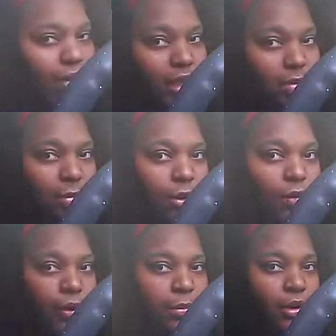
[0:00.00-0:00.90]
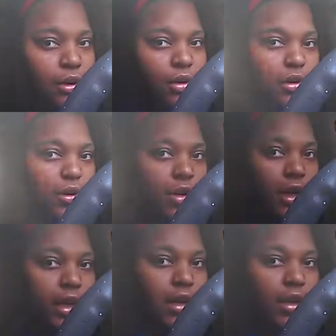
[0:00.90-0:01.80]
it's movable,
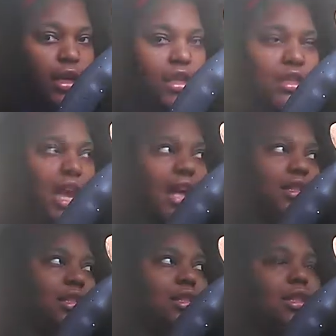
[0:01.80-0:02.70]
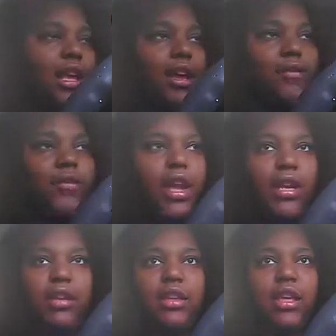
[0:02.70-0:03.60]
it's not stiff or
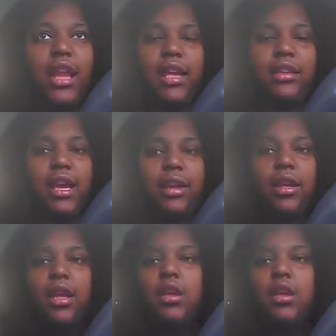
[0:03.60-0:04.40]
anything like that.